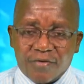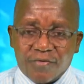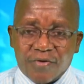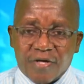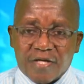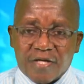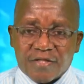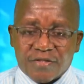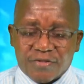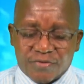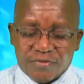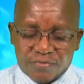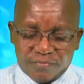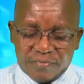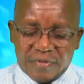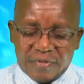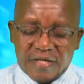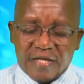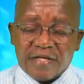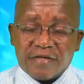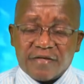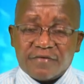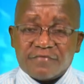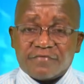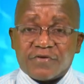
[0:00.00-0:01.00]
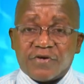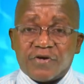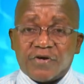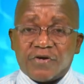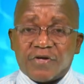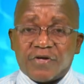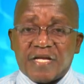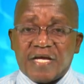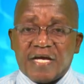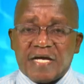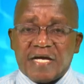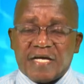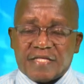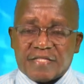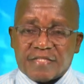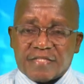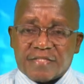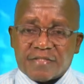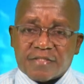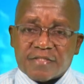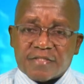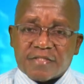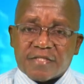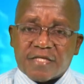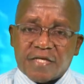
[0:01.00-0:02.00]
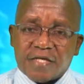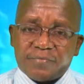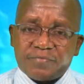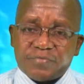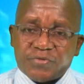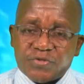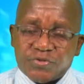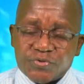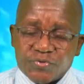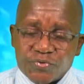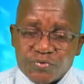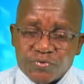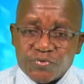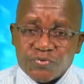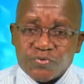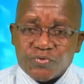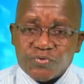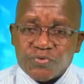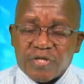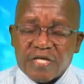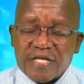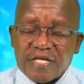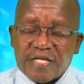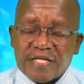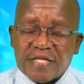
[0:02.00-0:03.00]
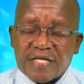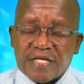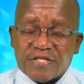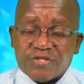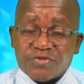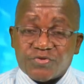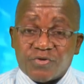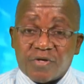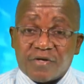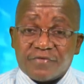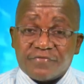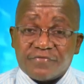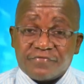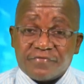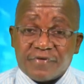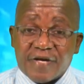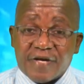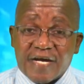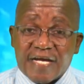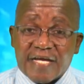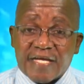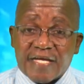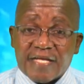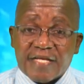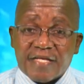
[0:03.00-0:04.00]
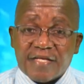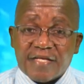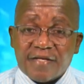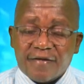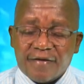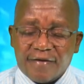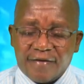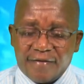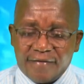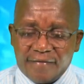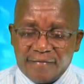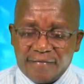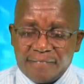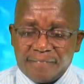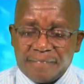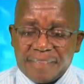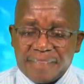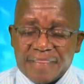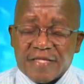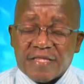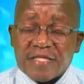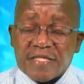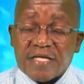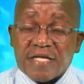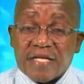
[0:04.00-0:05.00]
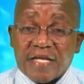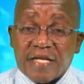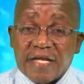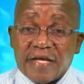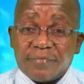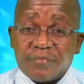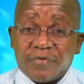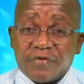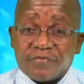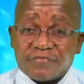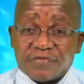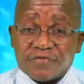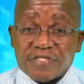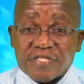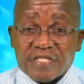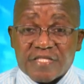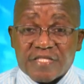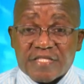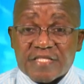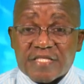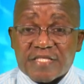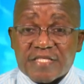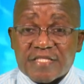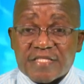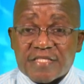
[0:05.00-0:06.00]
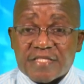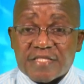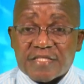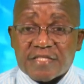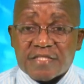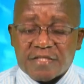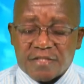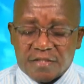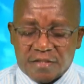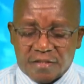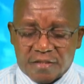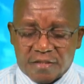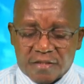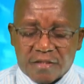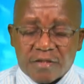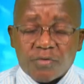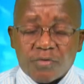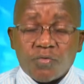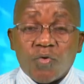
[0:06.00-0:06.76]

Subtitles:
I want to believe God has kept you and that you are fine in the name of Jesus.